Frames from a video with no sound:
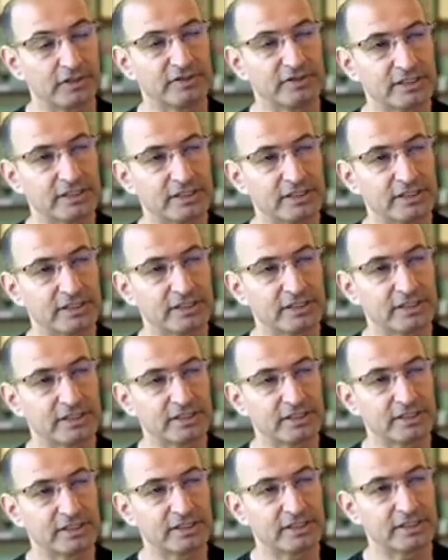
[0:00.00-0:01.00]
the
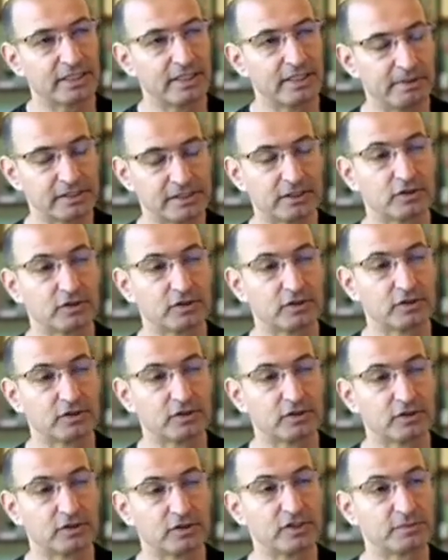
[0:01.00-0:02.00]
Academic Center
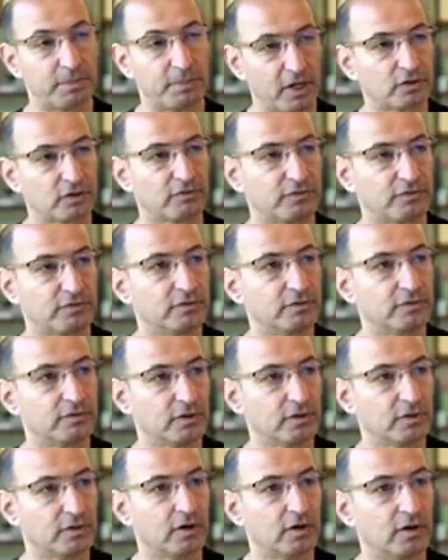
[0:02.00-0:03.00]
is part of.
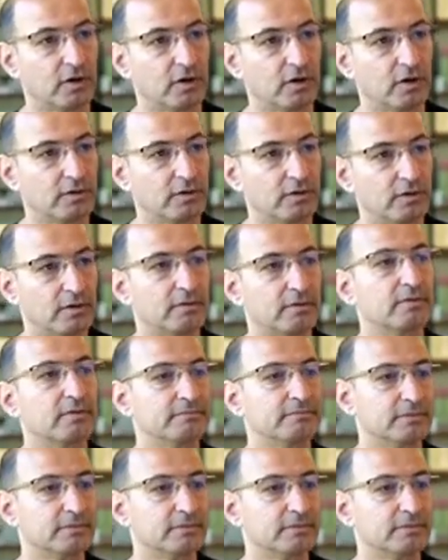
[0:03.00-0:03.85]
Yeah, so the